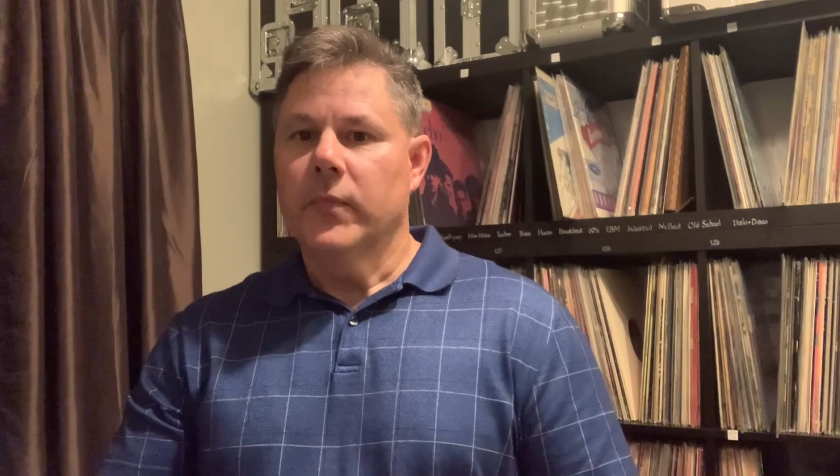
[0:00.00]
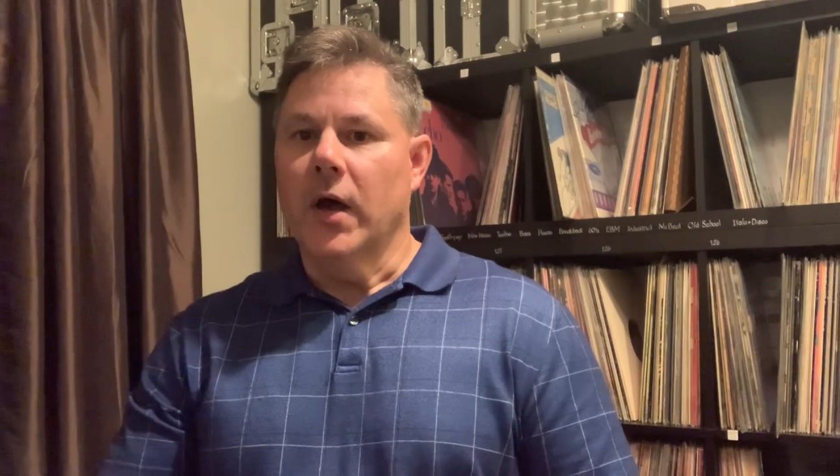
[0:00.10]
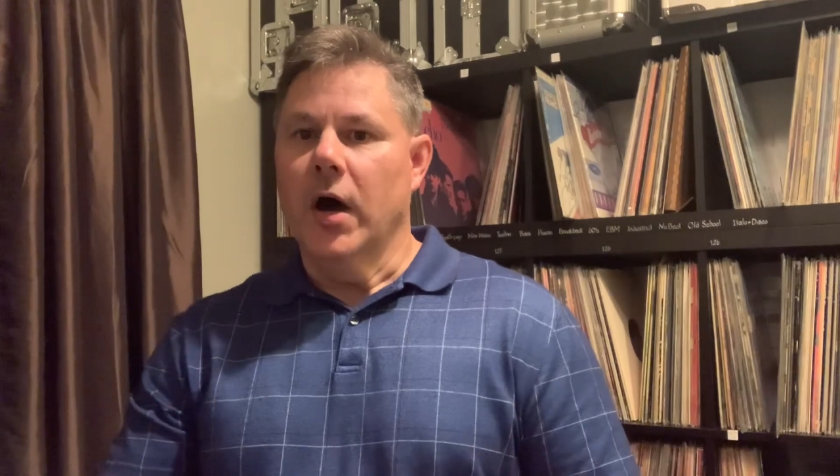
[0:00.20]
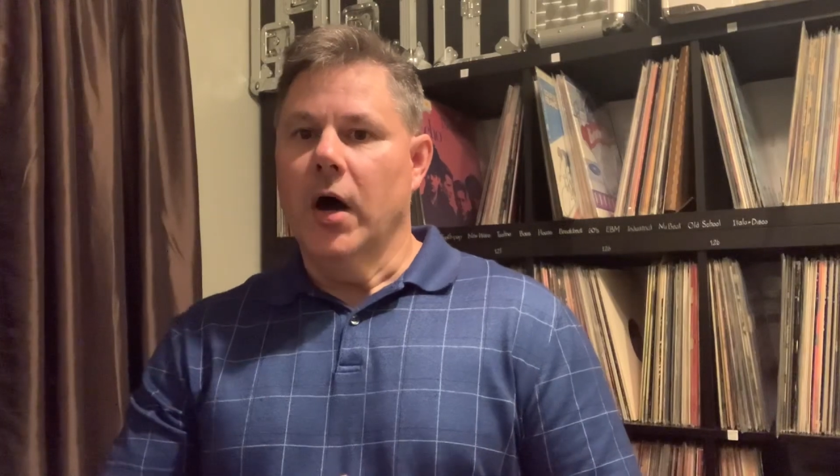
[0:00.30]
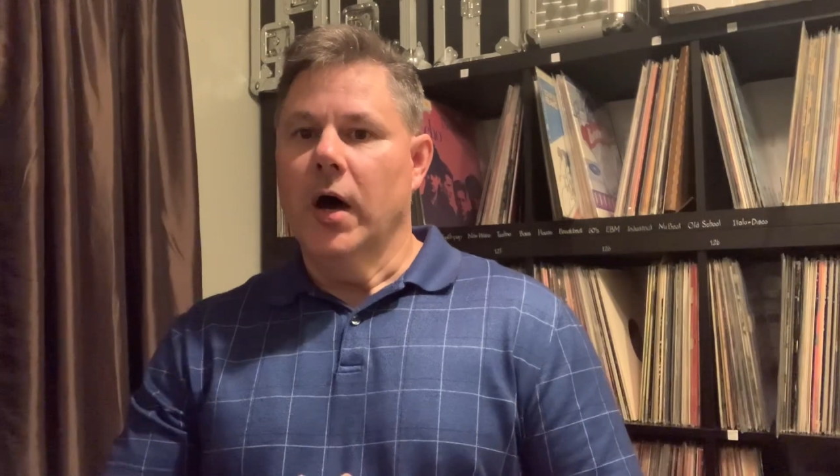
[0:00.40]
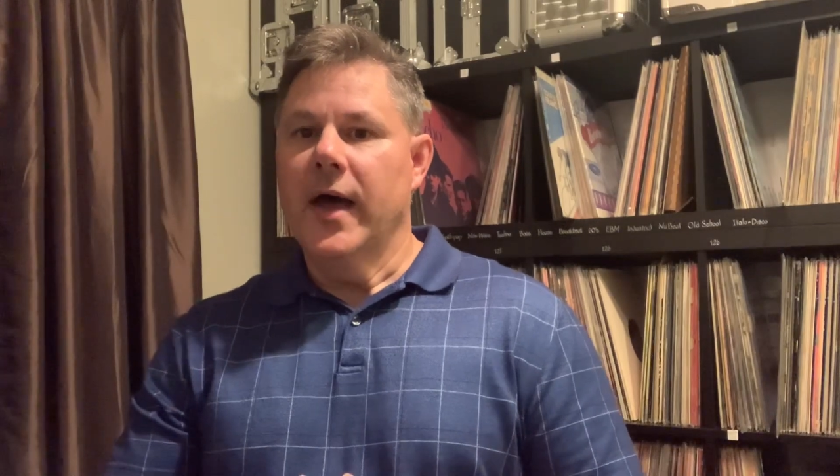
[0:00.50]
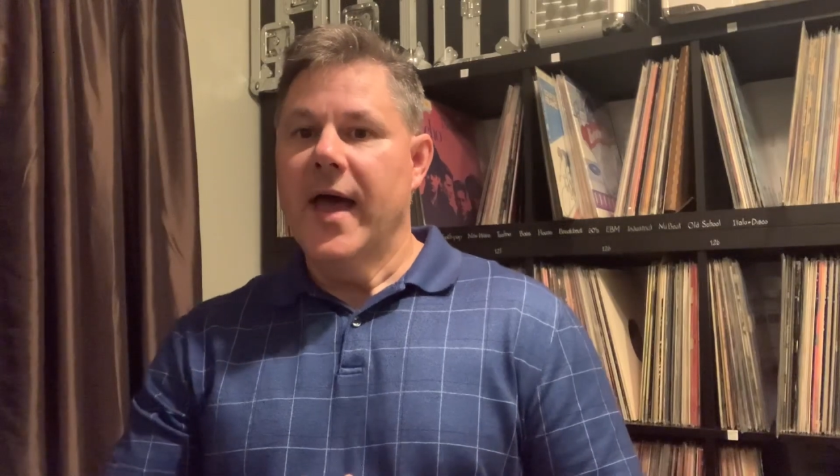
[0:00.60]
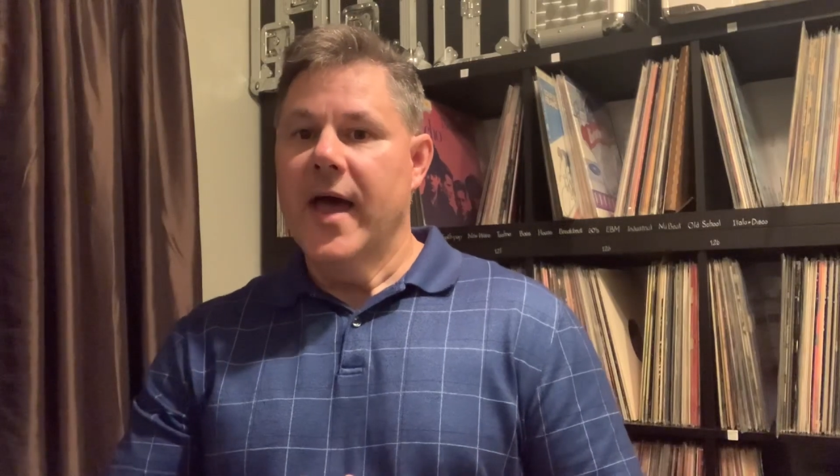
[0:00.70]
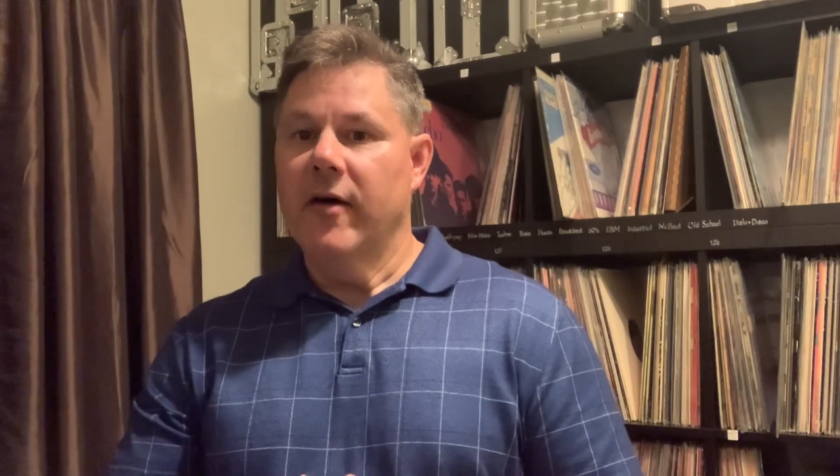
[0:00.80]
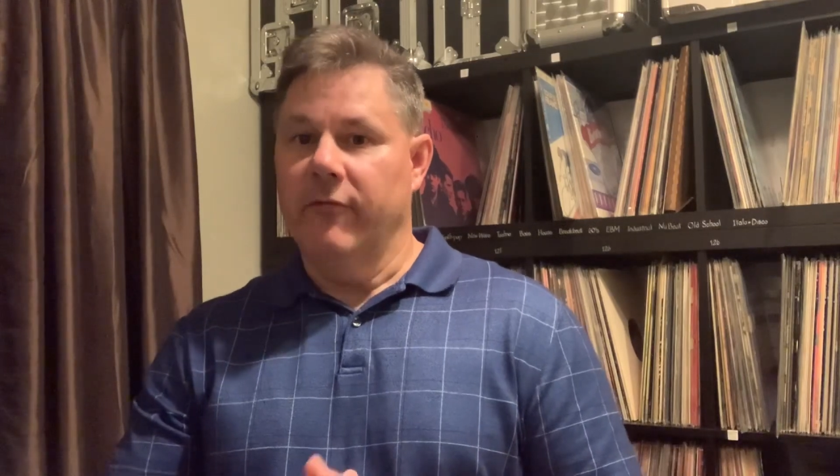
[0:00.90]

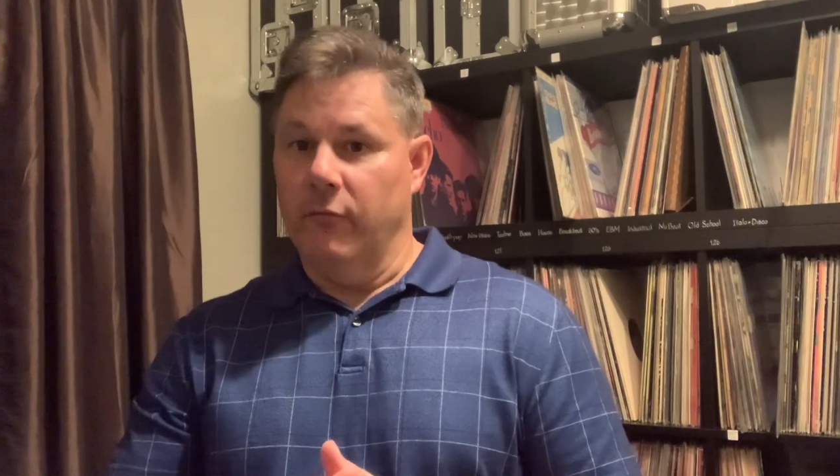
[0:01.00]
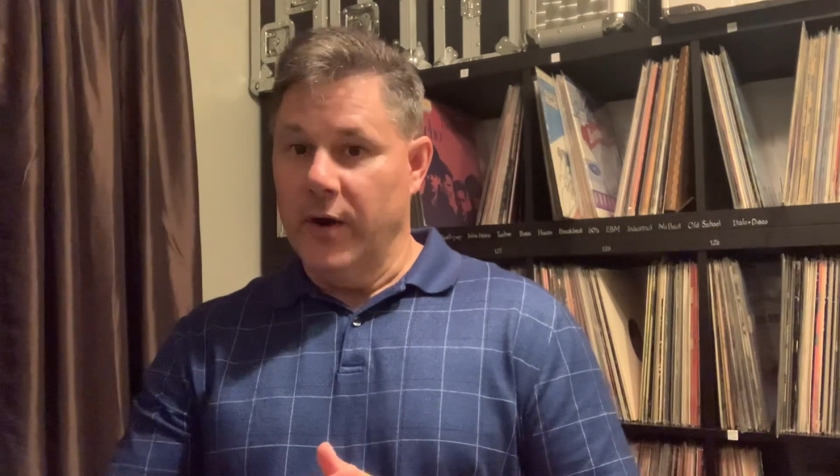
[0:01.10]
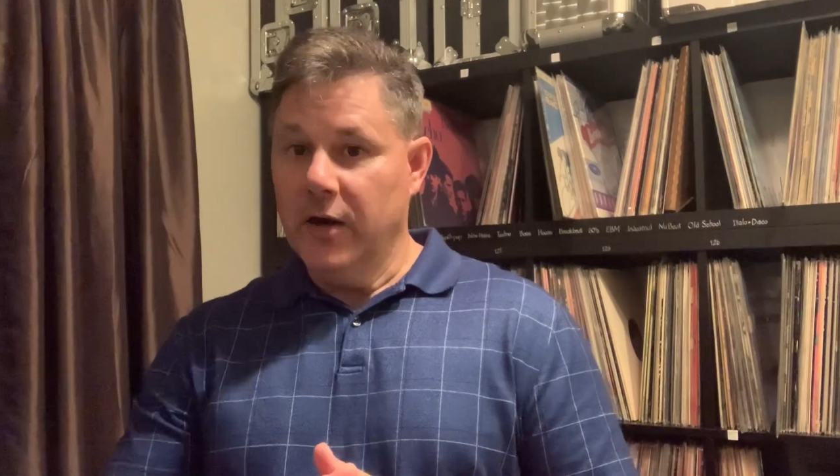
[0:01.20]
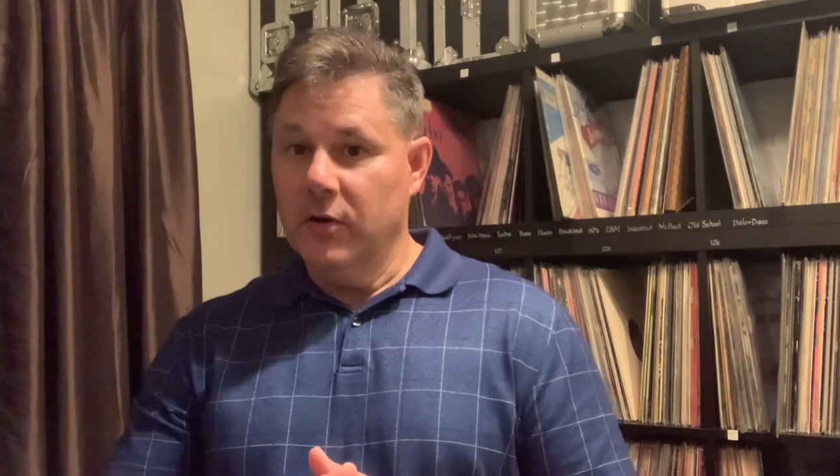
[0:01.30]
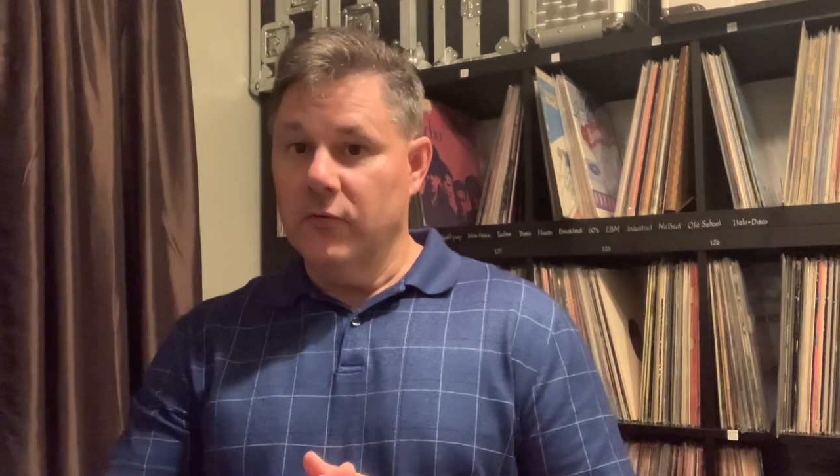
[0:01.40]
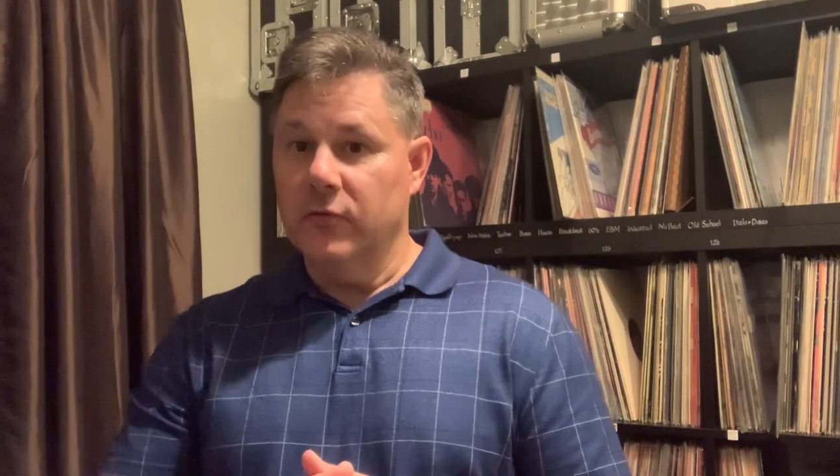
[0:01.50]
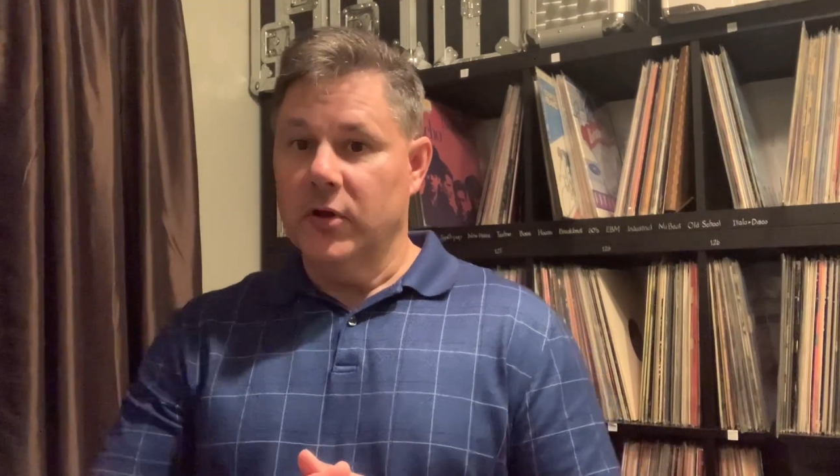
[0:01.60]
have records